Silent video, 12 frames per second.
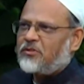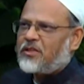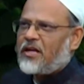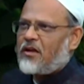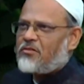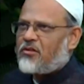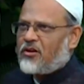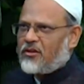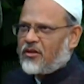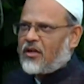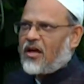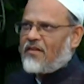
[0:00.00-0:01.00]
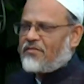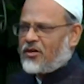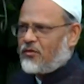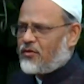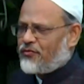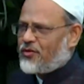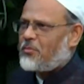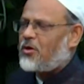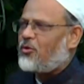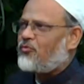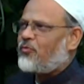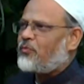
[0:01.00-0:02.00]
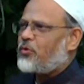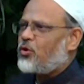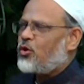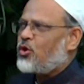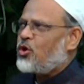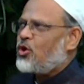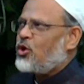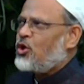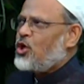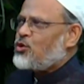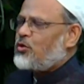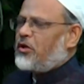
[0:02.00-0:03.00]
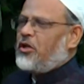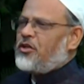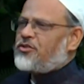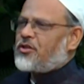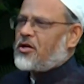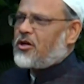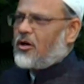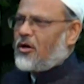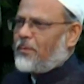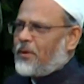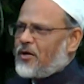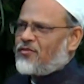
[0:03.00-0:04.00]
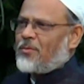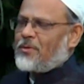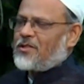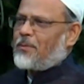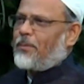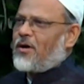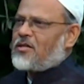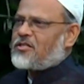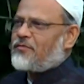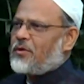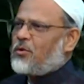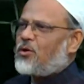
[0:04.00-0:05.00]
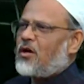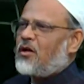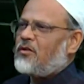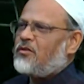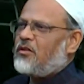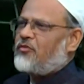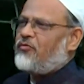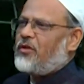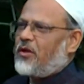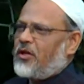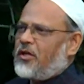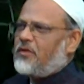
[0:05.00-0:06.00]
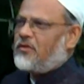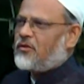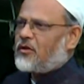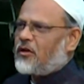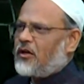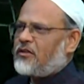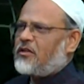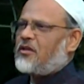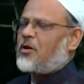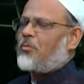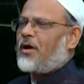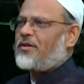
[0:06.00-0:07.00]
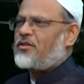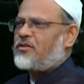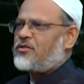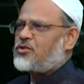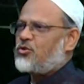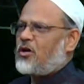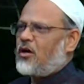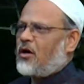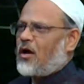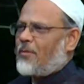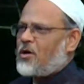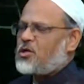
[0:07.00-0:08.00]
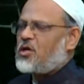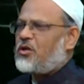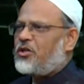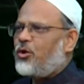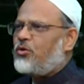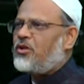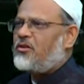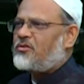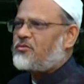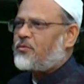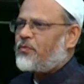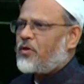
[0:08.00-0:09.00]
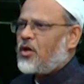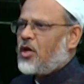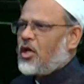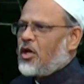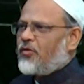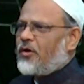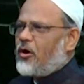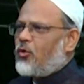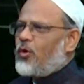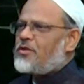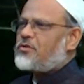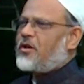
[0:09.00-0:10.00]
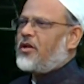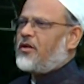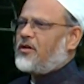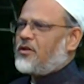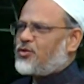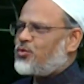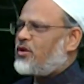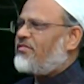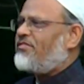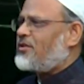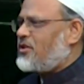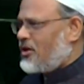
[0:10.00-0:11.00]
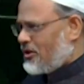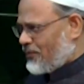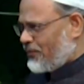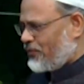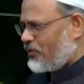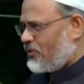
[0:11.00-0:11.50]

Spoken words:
gathering, half an hour from now. So in each rakah, apart from other parts of the Quran that we read and that reminds us about our duties, we always read the Surah Fatiha